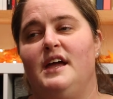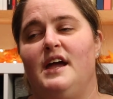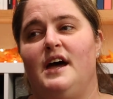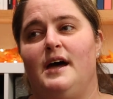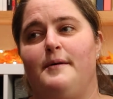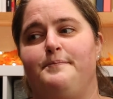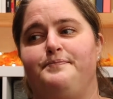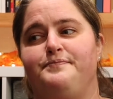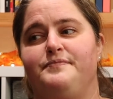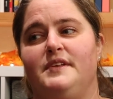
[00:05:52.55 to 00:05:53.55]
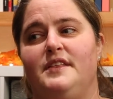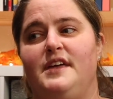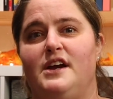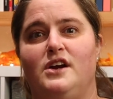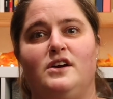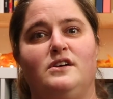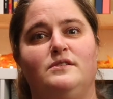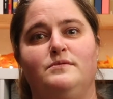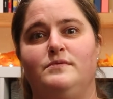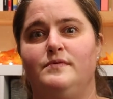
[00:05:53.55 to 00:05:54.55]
um, they're